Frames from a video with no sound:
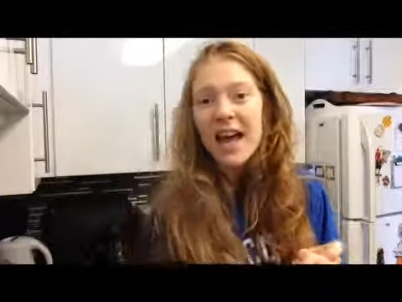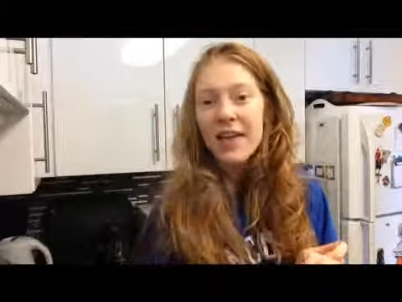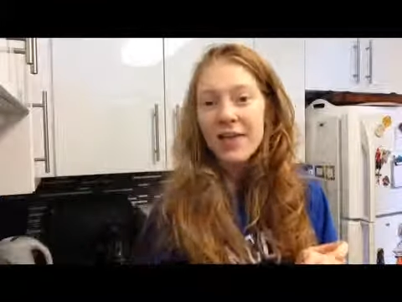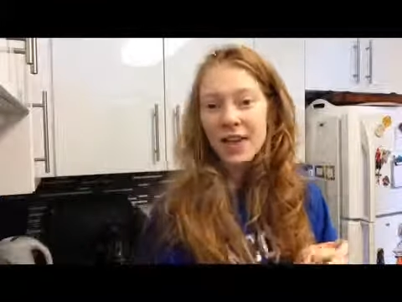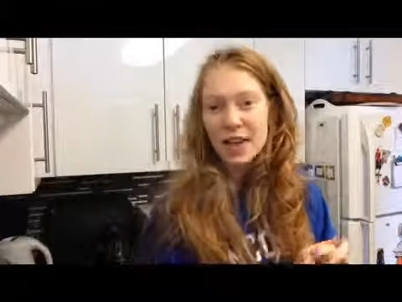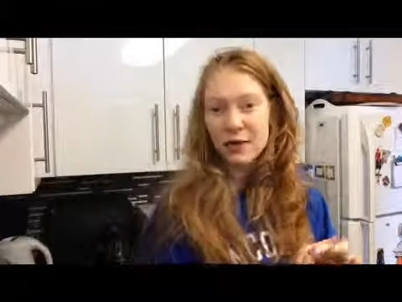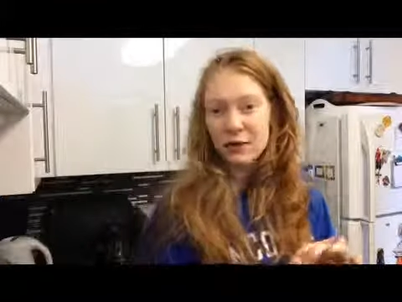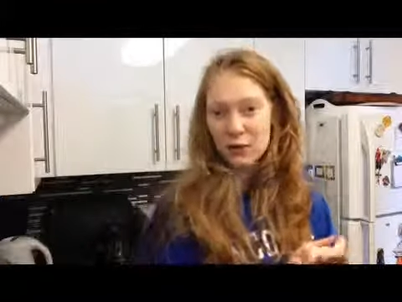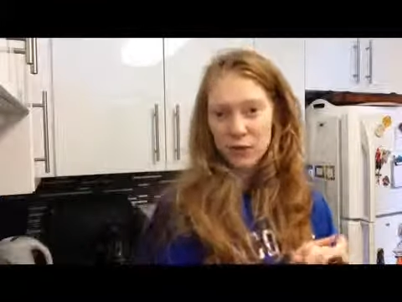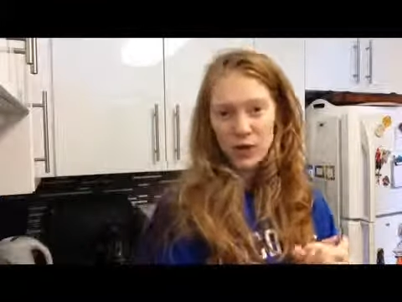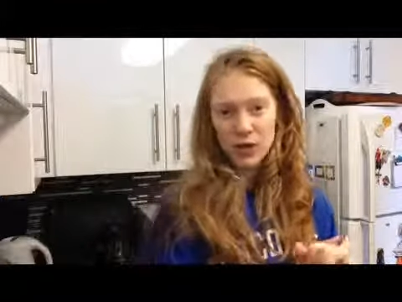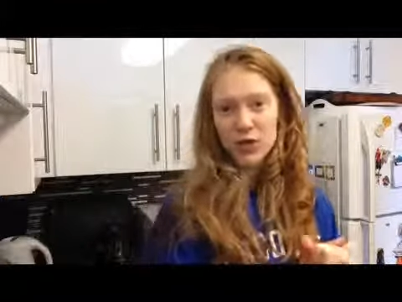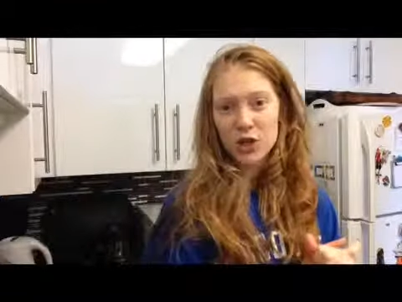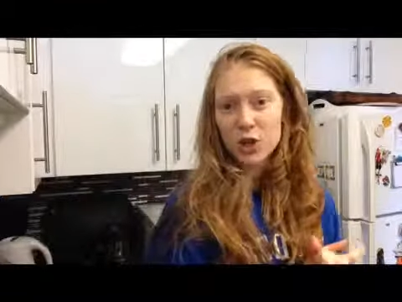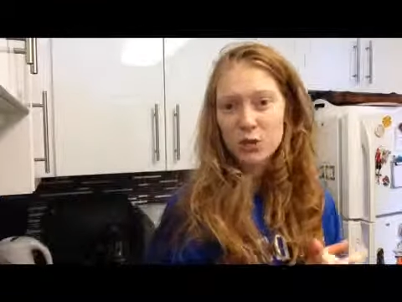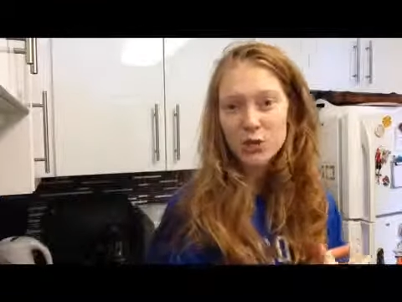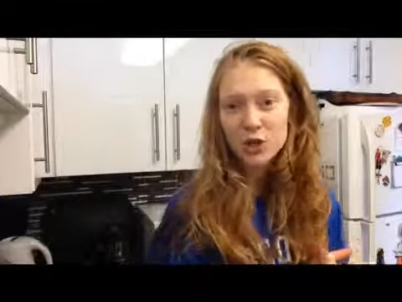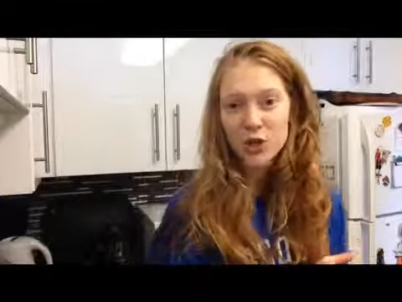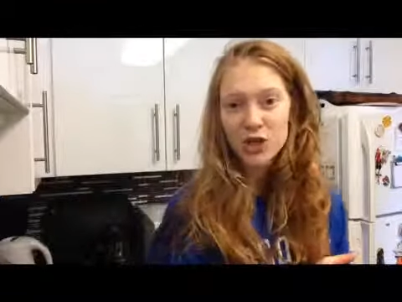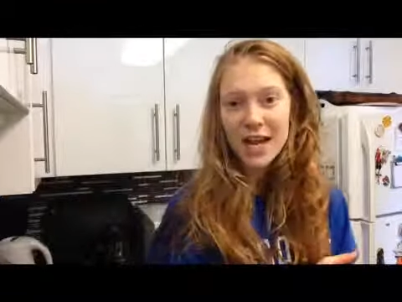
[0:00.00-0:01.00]
that if we
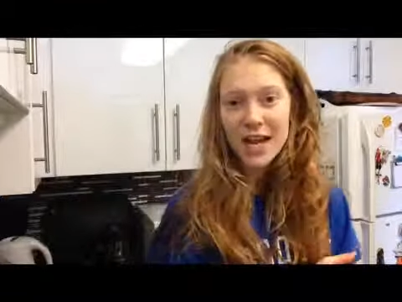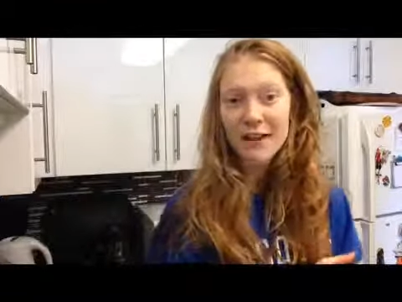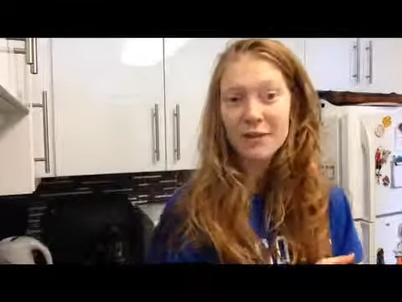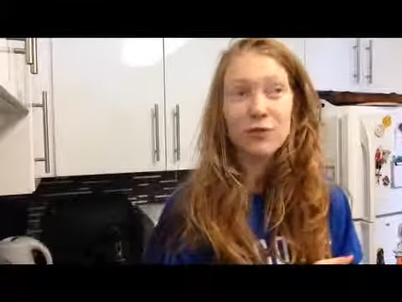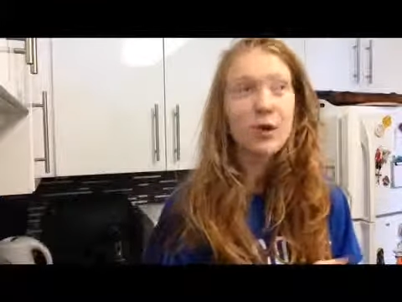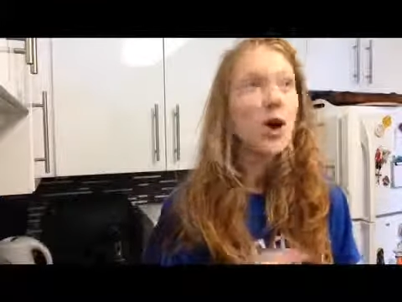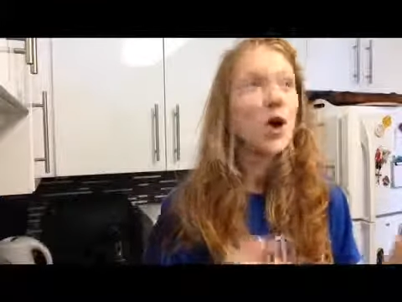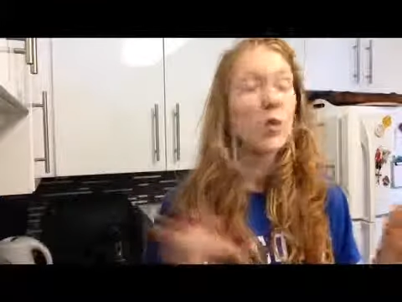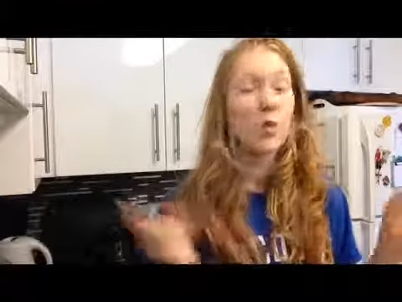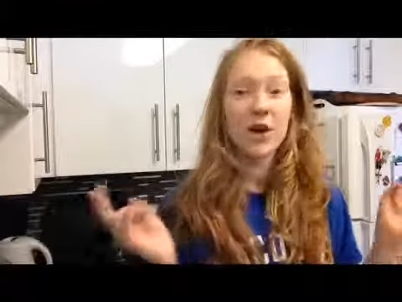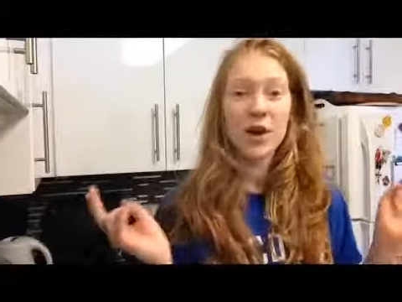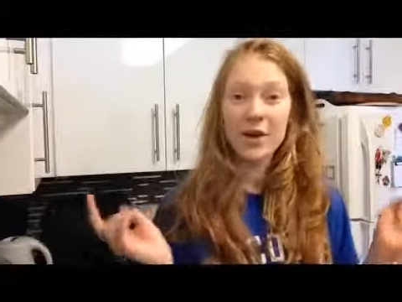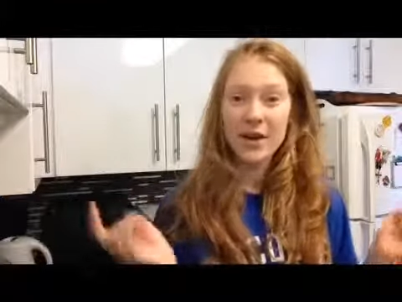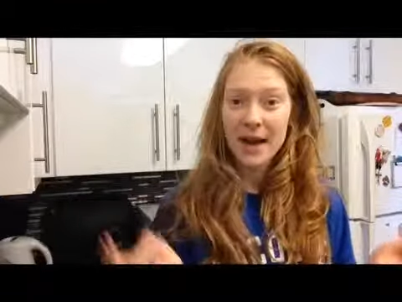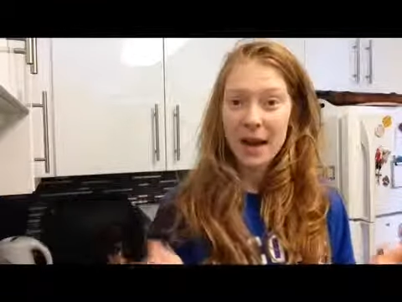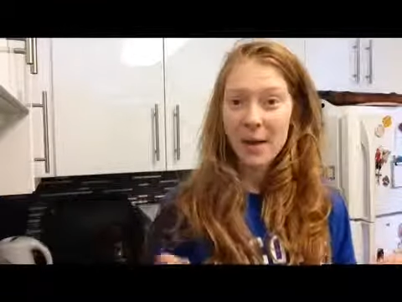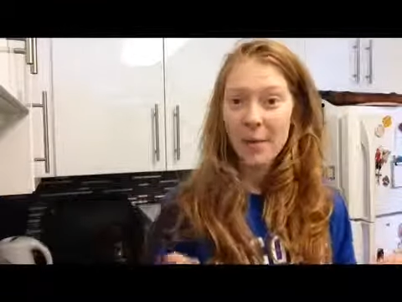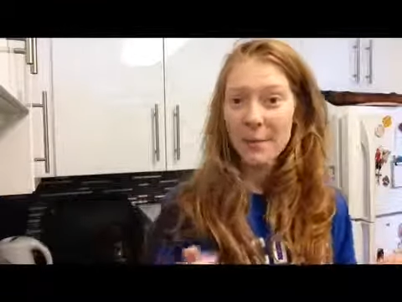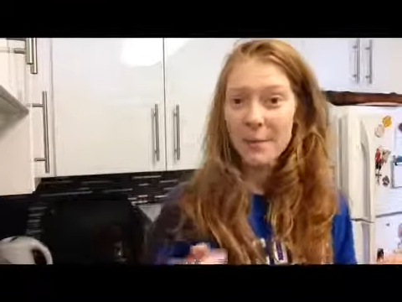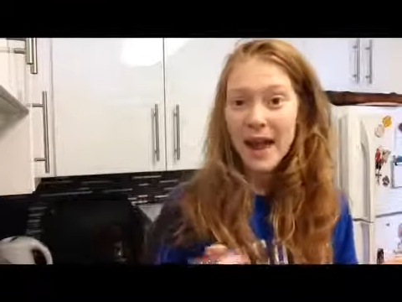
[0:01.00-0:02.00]
don't shave, we are
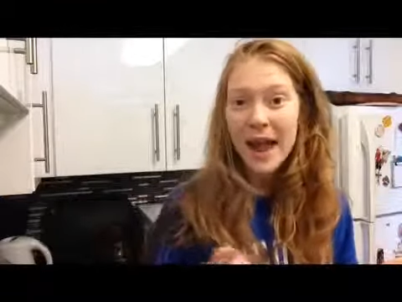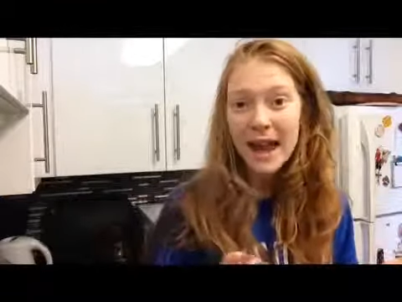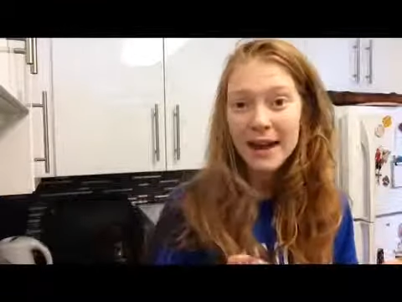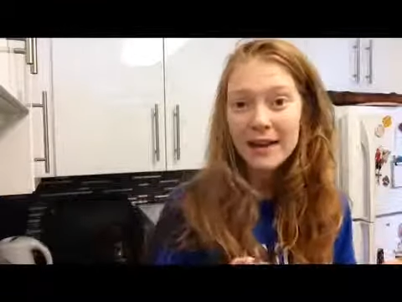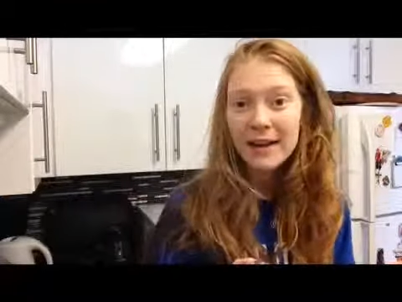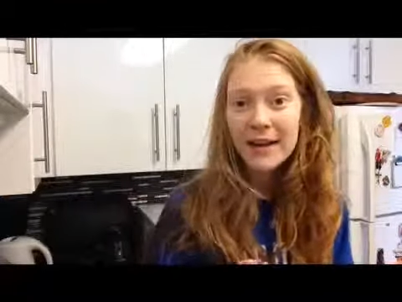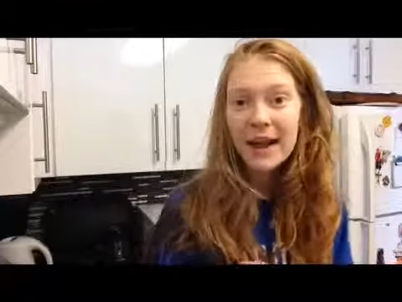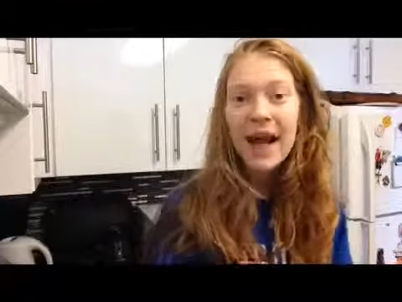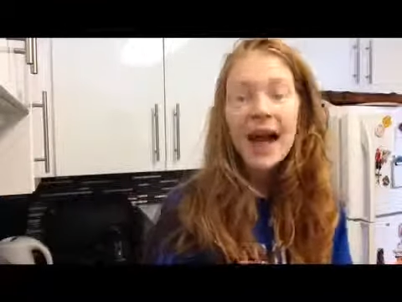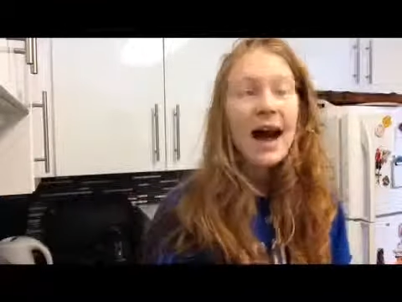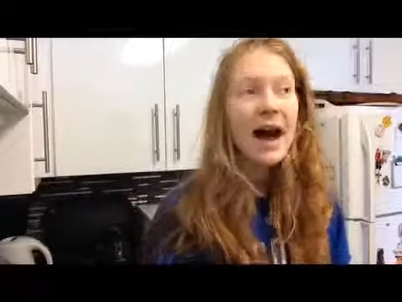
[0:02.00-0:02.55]
now men,